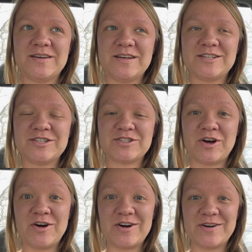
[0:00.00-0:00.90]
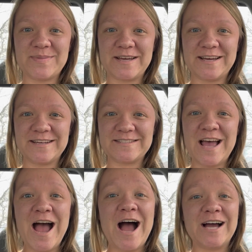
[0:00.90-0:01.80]
just hard because
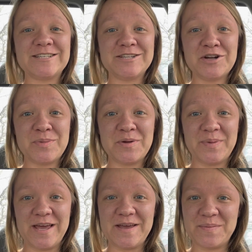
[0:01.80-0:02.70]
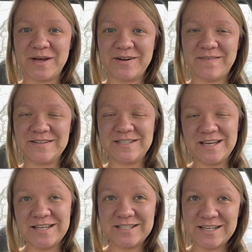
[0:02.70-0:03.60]
I should have been paying better
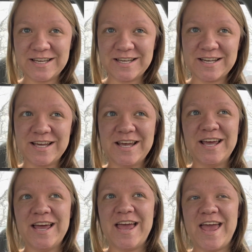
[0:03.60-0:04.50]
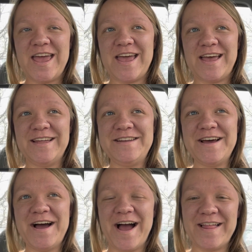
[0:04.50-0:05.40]
attention, and
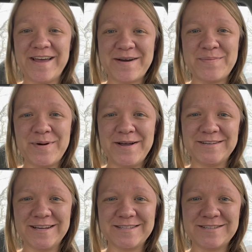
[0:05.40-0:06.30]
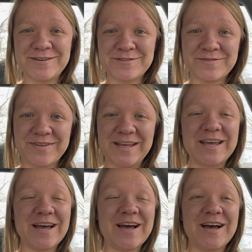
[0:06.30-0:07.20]
I like apologized to Joseph
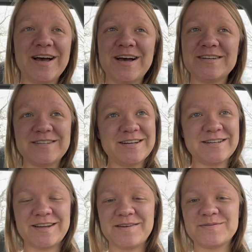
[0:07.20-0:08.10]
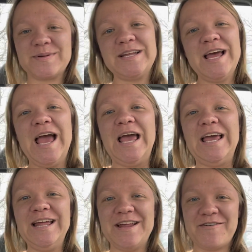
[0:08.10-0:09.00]
like a ton of times, but he
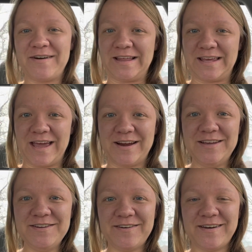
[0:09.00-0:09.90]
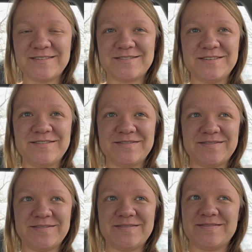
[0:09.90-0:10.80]
didn't really care. He knew I was
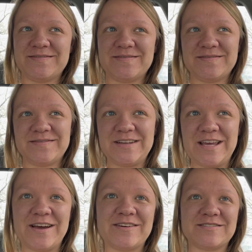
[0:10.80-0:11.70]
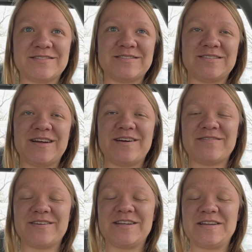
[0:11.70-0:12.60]
doing videos and
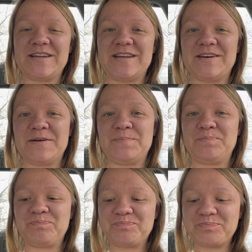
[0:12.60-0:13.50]
stuff, and